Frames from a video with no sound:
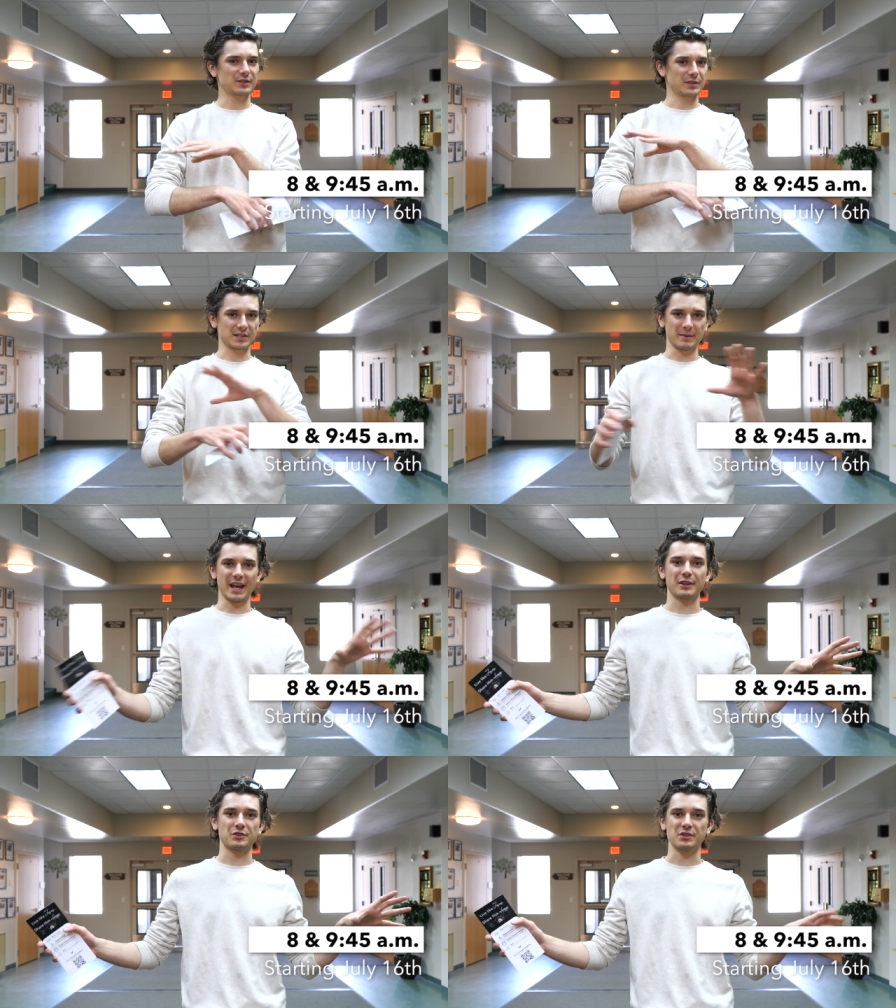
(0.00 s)
so there's gonna be
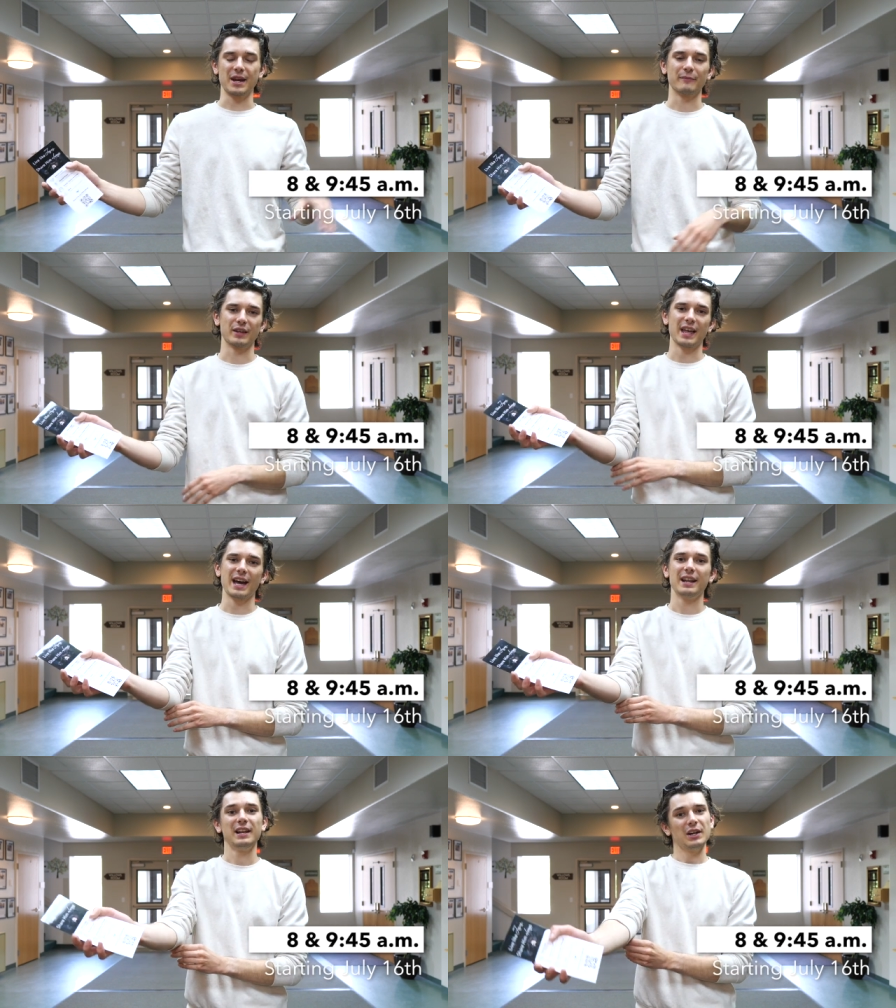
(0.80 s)
extra time for
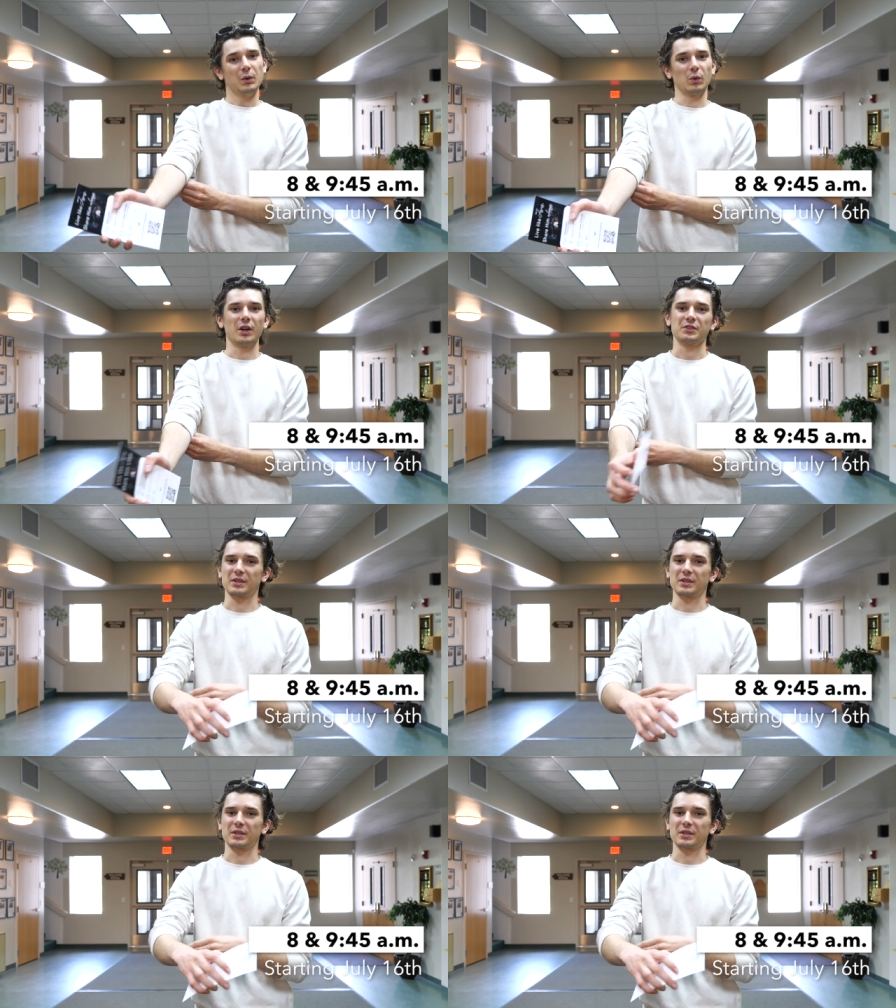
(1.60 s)
that. We'll also